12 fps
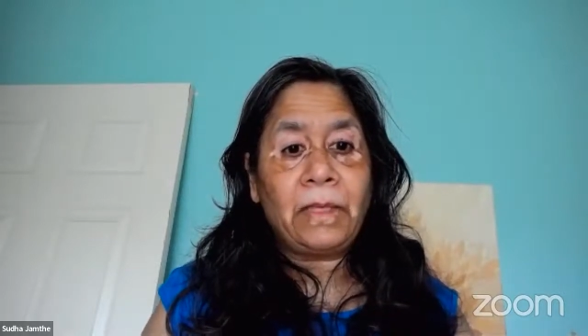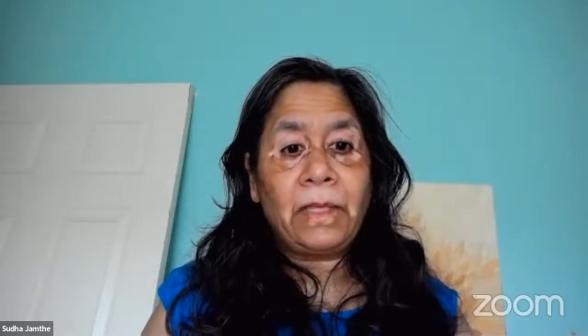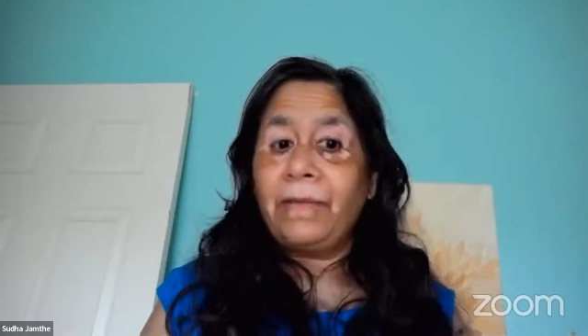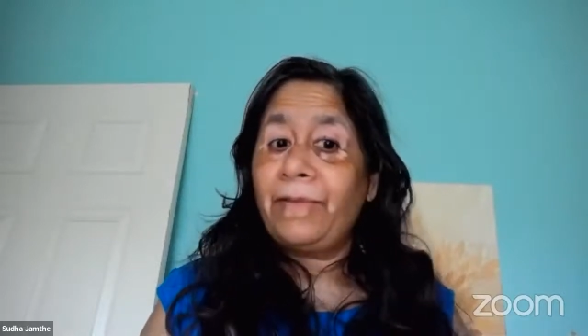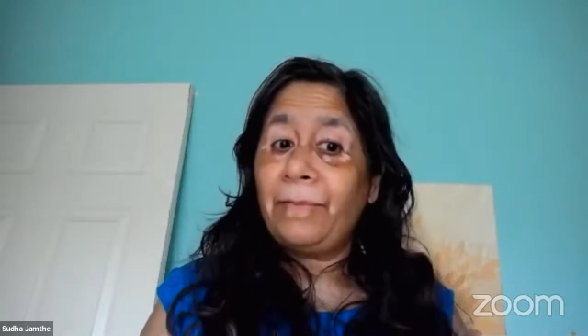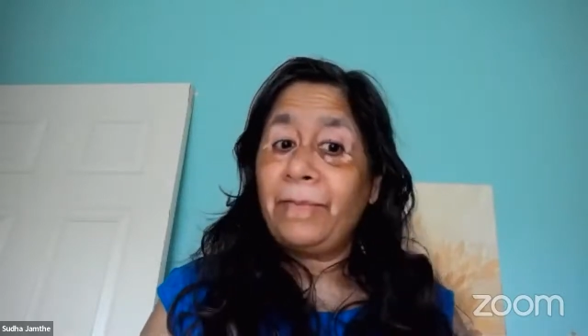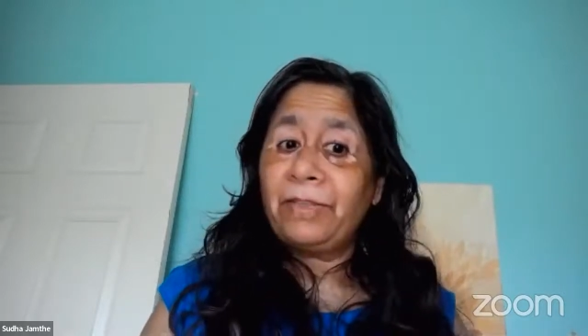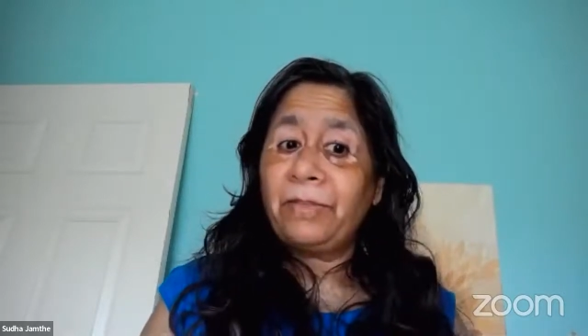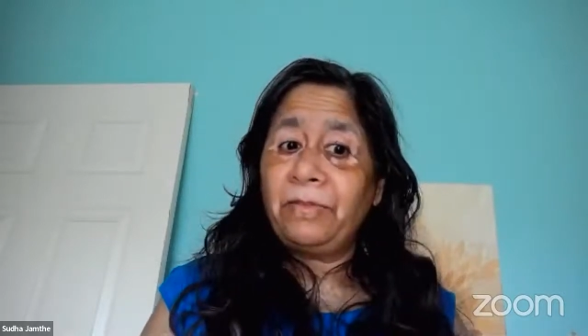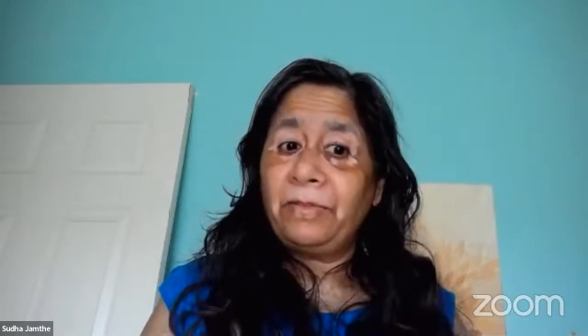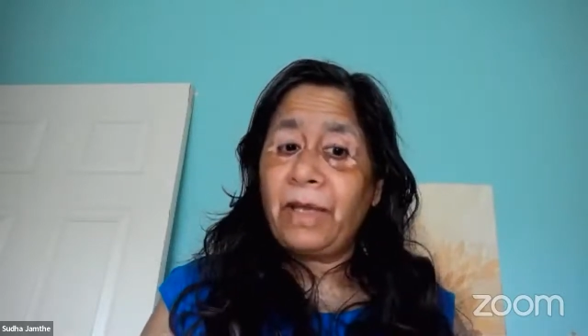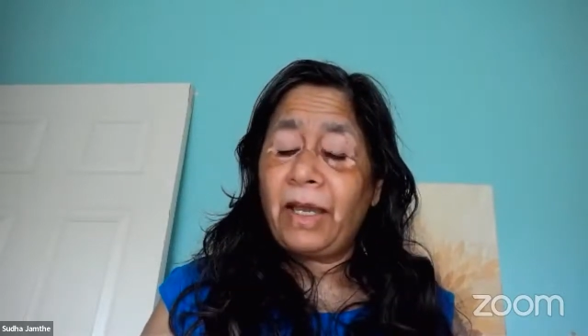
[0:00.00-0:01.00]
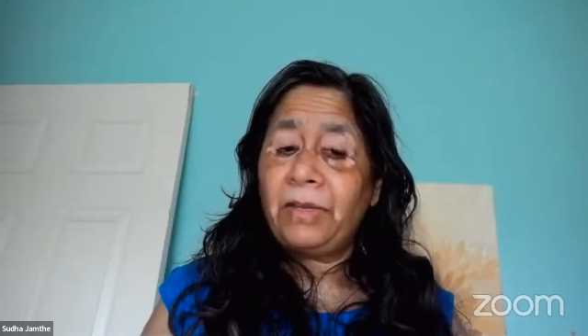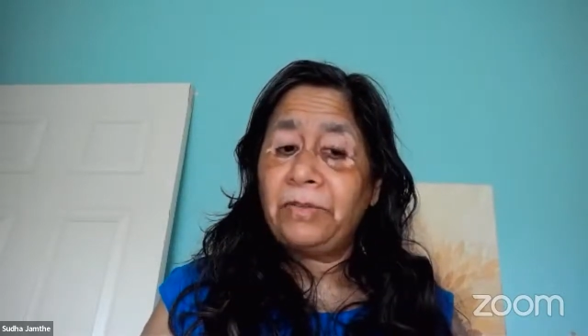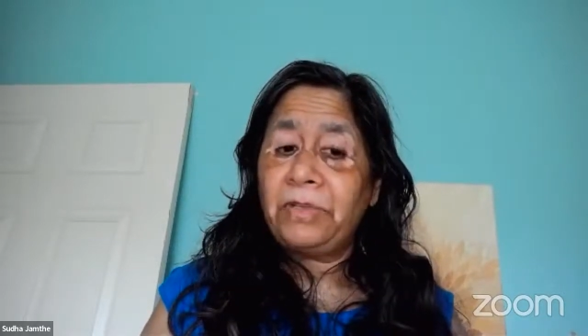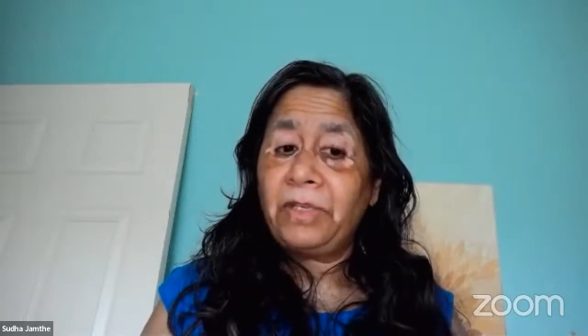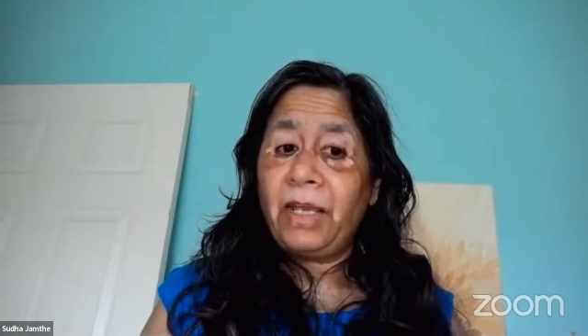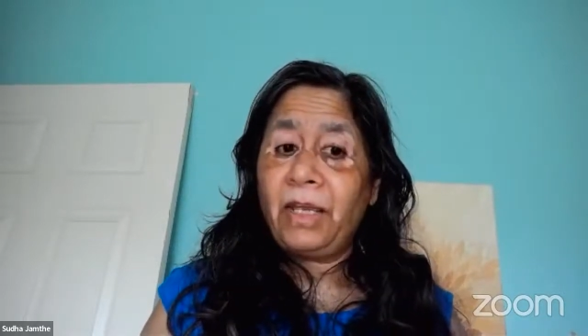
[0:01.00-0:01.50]
if I miss you on
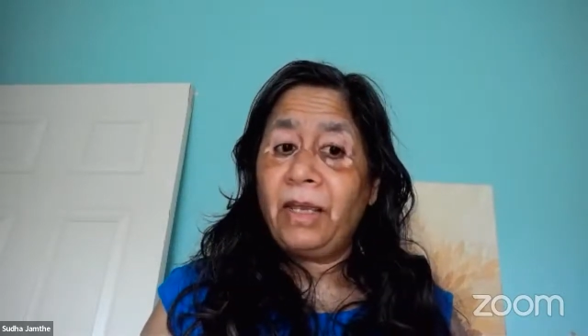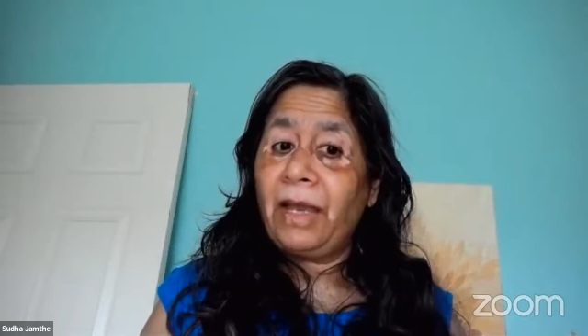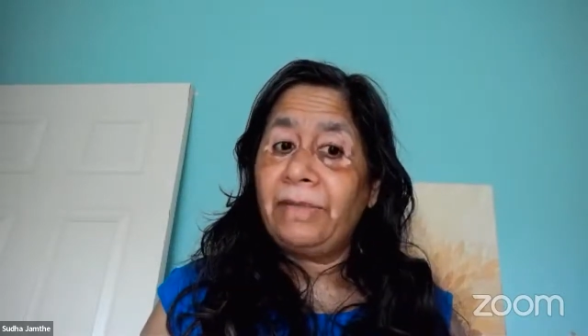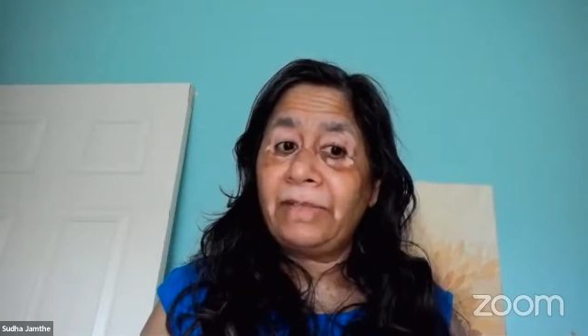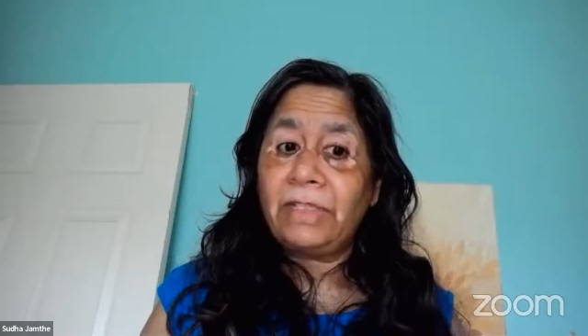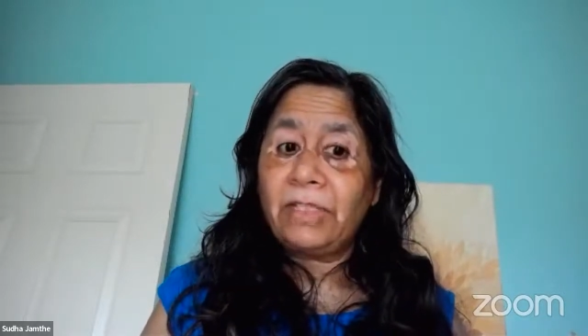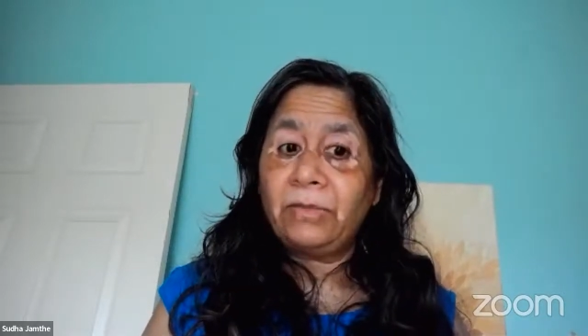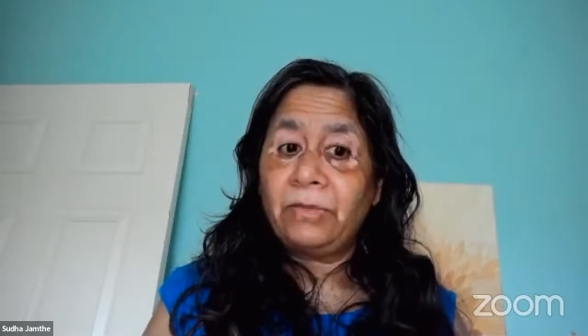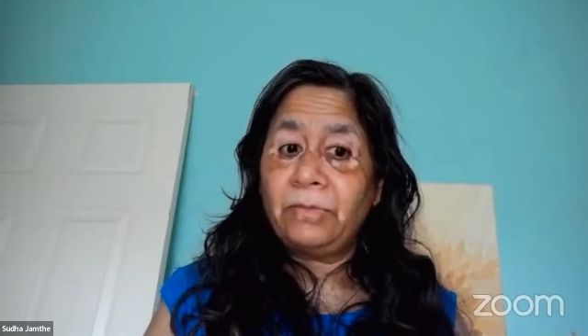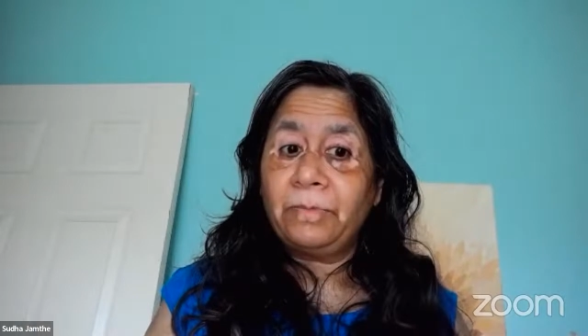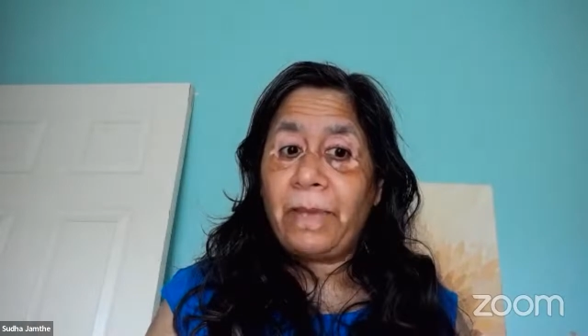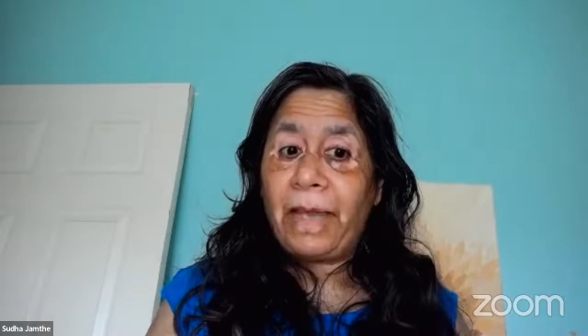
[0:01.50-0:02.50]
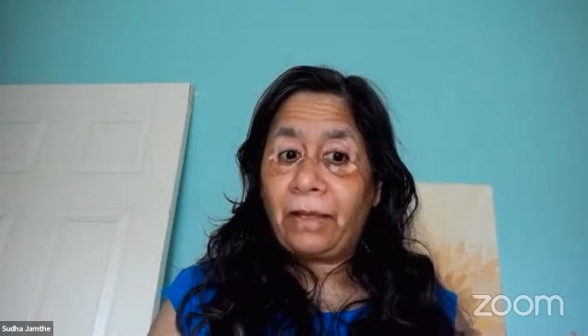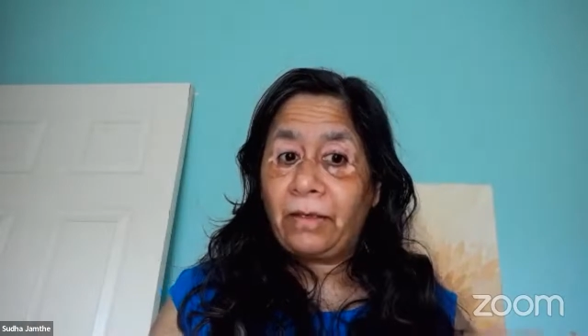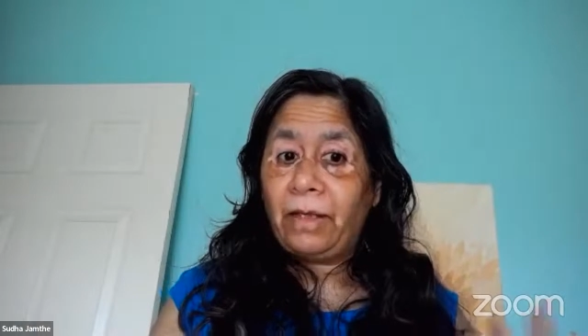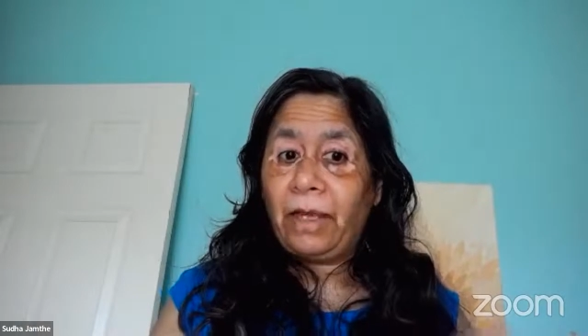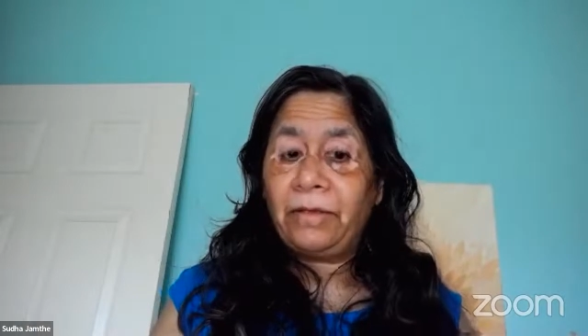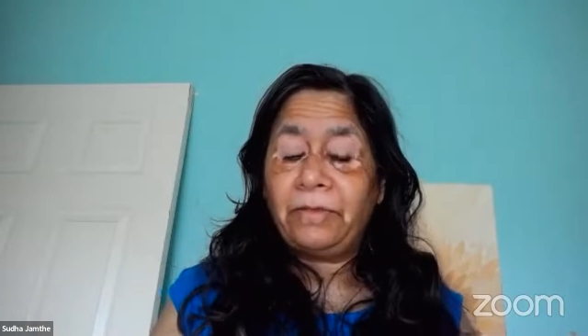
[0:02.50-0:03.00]
IoT Day, I will see you back
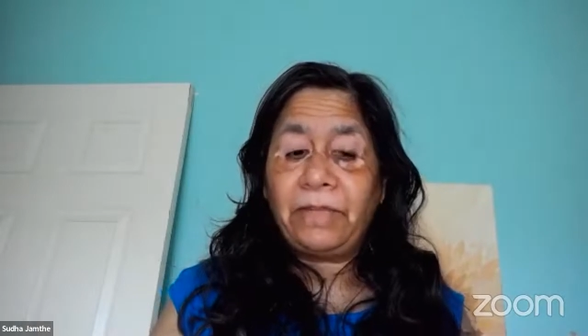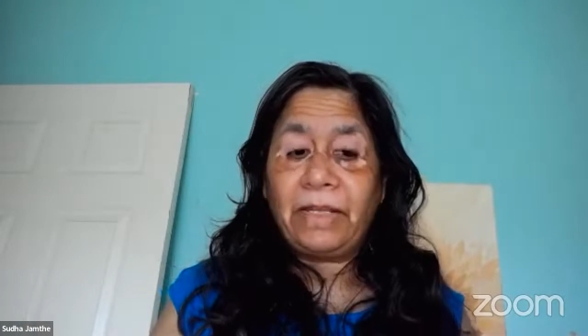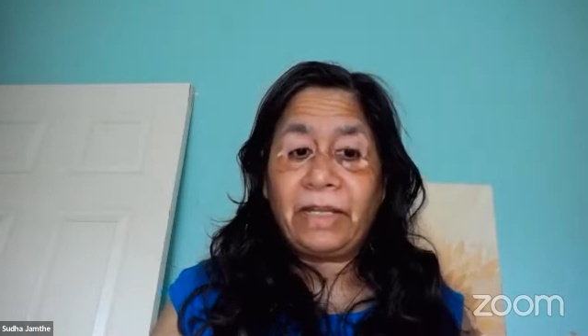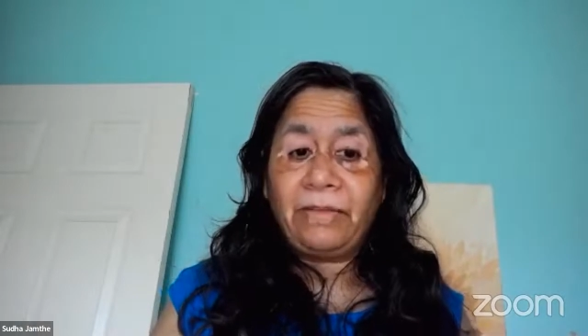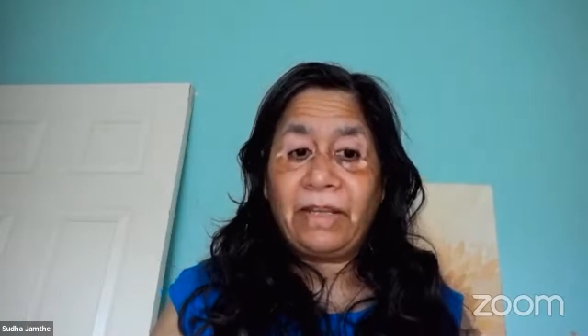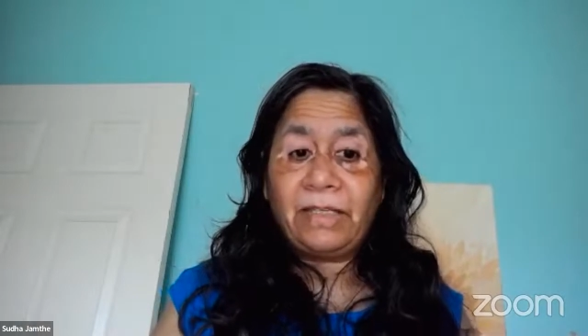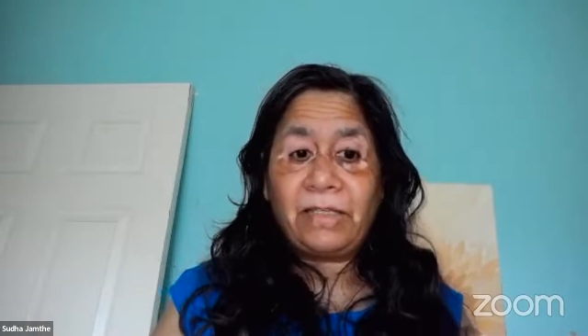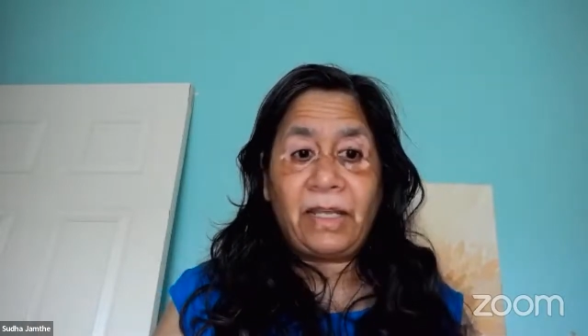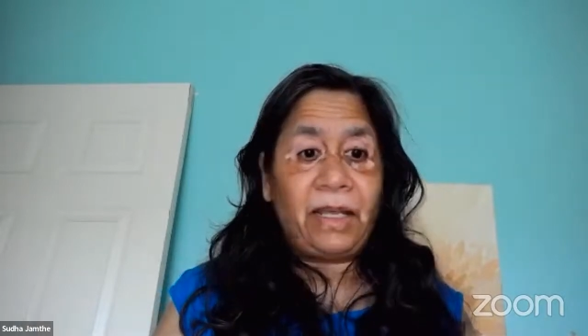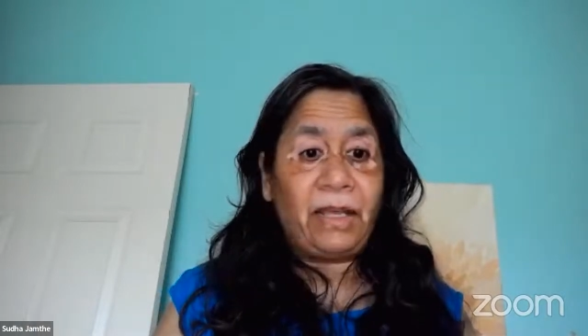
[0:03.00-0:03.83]
at Weekly Wednesday,